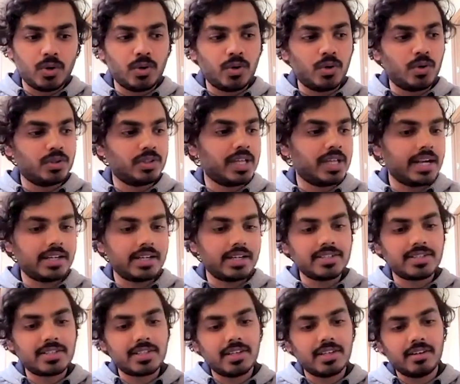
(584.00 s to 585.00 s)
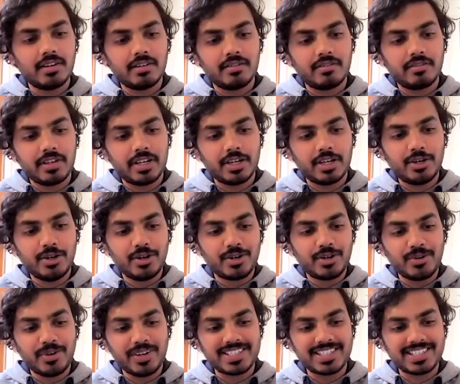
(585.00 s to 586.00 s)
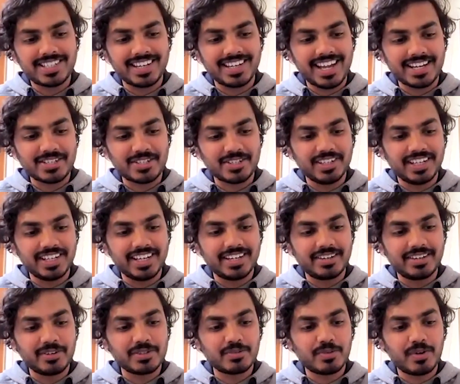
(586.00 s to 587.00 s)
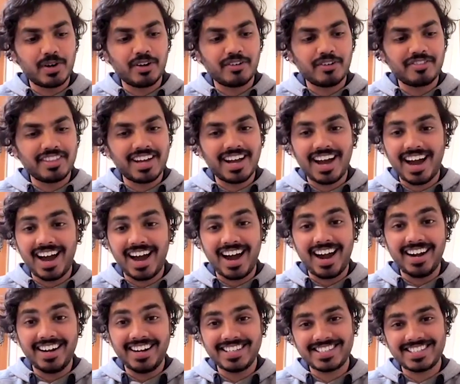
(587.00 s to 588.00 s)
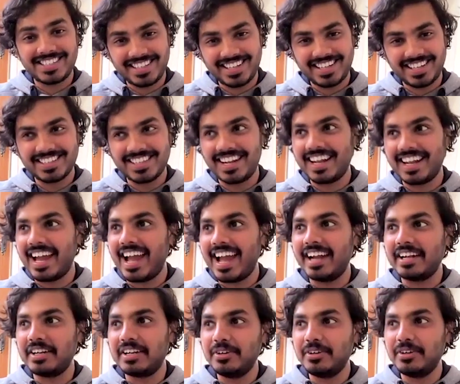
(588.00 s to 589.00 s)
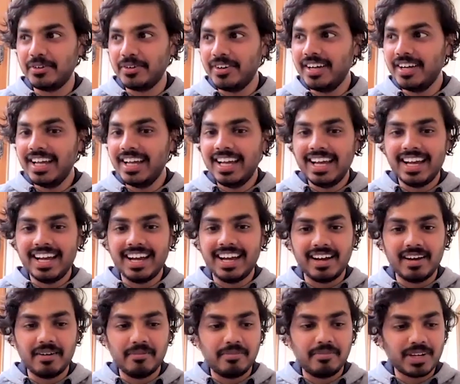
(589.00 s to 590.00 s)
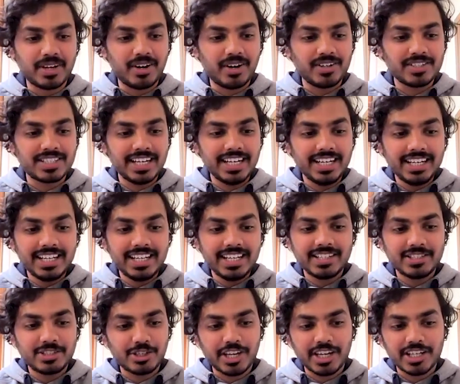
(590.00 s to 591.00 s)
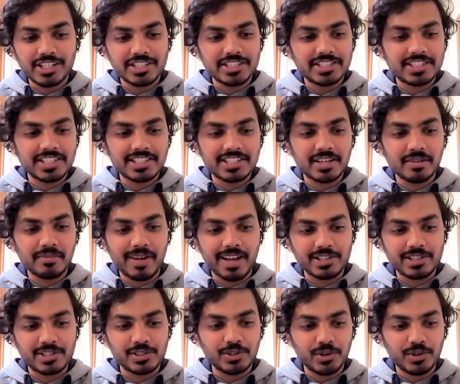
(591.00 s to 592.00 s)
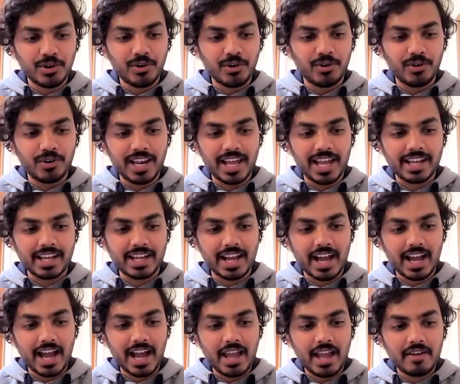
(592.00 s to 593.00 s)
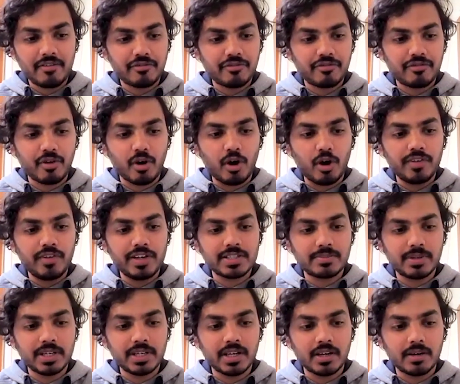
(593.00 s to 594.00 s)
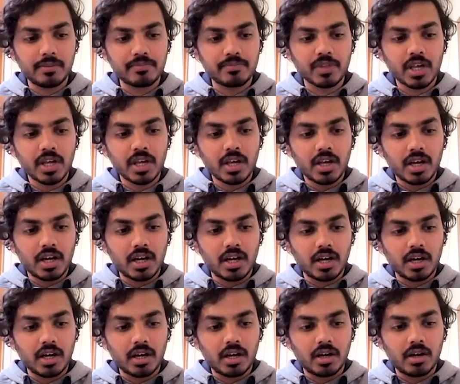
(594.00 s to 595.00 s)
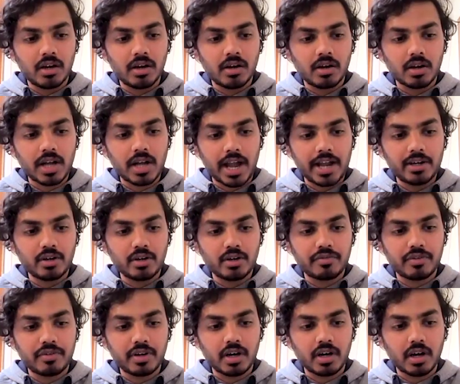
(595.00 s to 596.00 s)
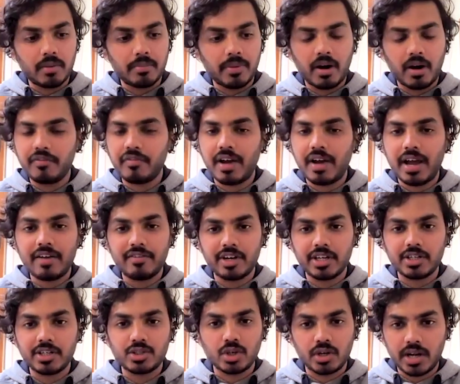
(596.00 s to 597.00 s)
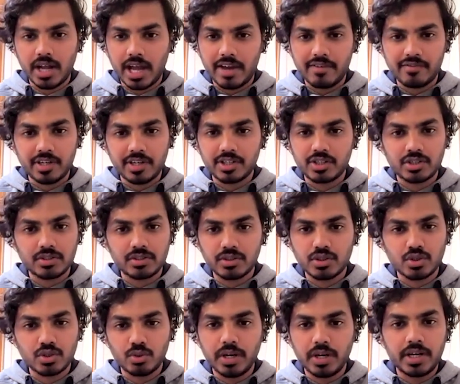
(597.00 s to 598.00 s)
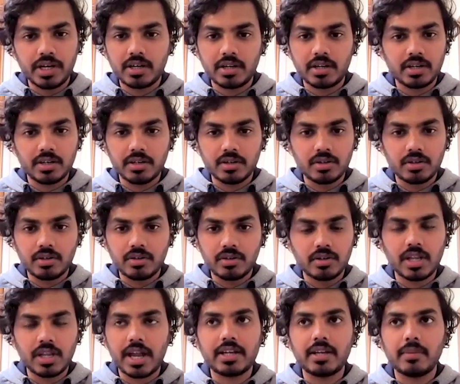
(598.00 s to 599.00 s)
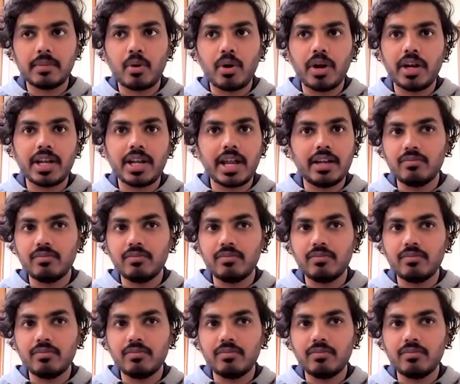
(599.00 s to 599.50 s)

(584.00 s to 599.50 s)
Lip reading: Oh, that is a very good question, actually. It was one of the hardest thing that I had to do, because Indian education system, as you know, like I have always been kind of above average or average student in at a point.